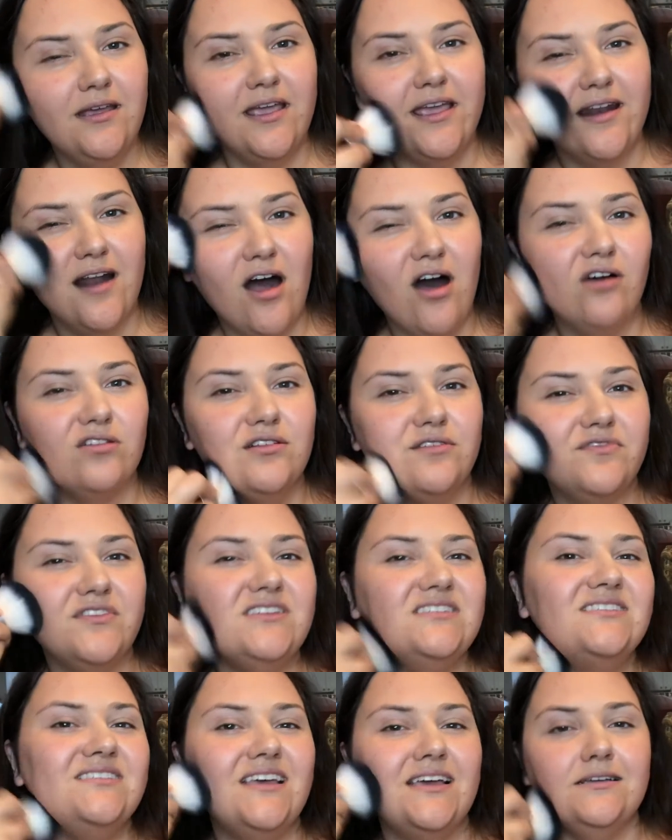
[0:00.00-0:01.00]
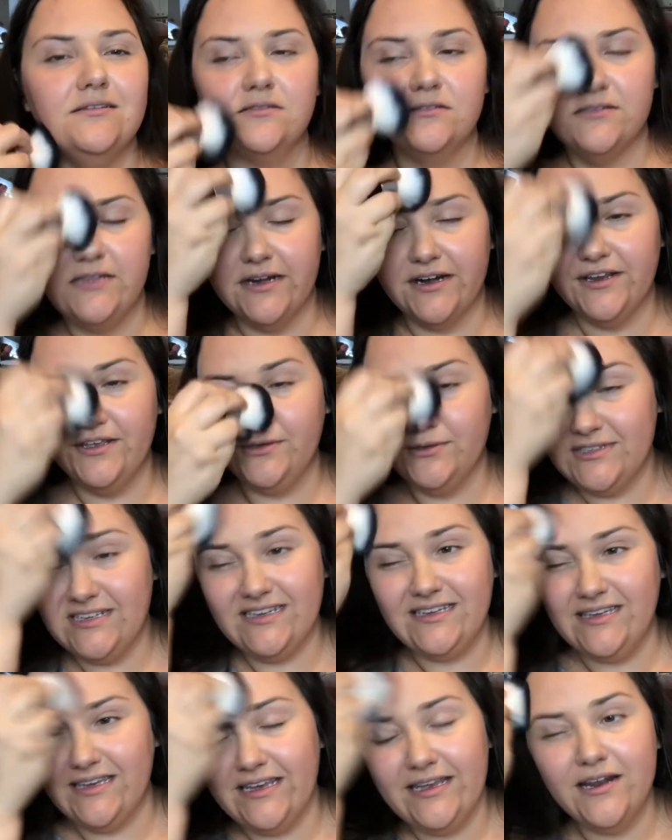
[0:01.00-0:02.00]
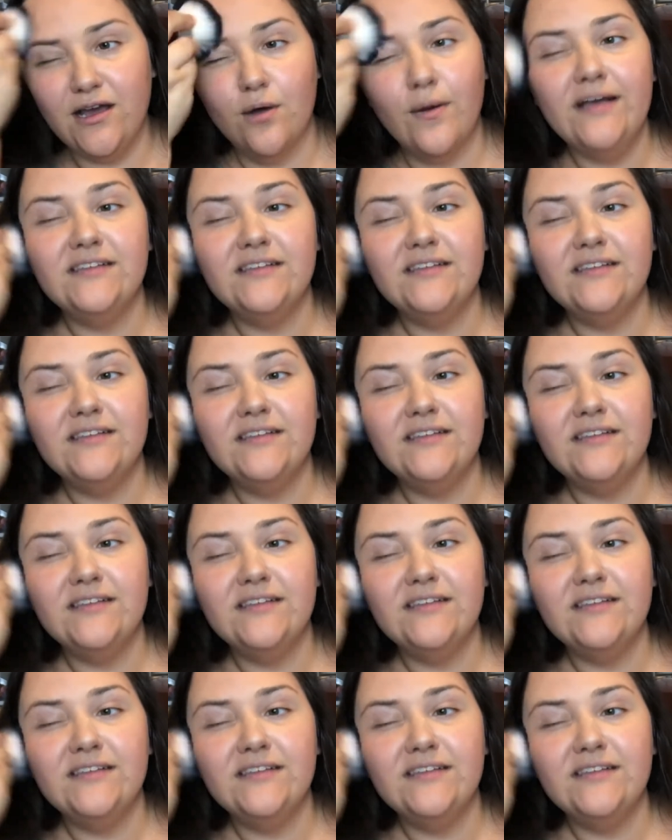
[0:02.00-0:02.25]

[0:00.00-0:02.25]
in all of these things that are using keto